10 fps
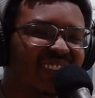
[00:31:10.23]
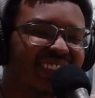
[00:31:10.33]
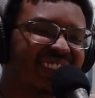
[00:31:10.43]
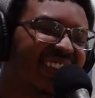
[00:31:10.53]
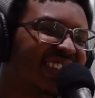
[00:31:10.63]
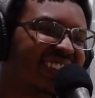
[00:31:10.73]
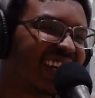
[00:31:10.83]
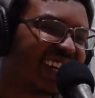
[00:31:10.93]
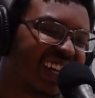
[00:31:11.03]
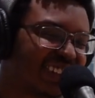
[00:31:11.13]
So it's
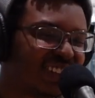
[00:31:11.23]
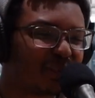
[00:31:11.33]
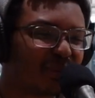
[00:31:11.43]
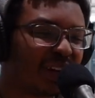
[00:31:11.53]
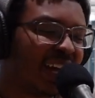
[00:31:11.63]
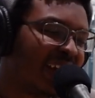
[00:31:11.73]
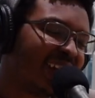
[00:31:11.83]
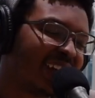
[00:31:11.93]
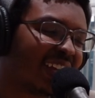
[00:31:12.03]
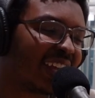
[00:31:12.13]
yeah, to your point. And
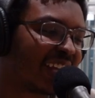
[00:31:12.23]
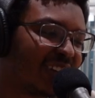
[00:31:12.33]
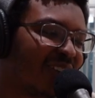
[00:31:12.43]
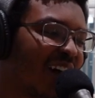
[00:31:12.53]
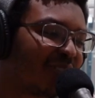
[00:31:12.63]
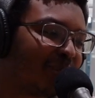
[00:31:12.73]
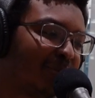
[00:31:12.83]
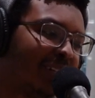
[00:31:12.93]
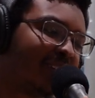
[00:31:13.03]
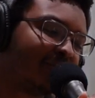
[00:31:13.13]
again, like, you don't have to
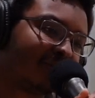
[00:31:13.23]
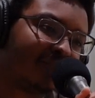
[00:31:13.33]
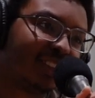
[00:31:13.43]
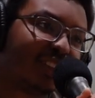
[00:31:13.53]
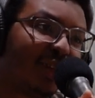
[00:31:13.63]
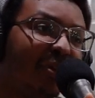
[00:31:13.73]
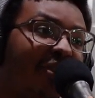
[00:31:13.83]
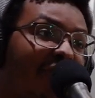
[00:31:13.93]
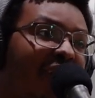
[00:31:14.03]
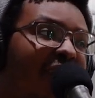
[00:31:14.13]
be
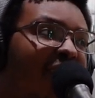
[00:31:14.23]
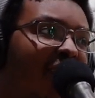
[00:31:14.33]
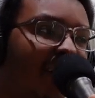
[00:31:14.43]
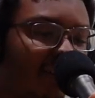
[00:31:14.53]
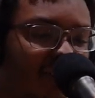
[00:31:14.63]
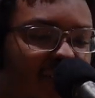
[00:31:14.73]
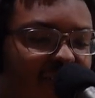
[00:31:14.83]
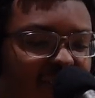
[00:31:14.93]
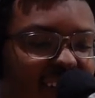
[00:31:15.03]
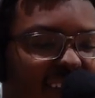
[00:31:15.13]
fair,
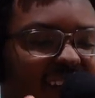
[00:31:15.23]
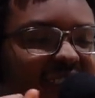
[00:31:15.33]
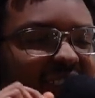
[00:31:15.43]
it does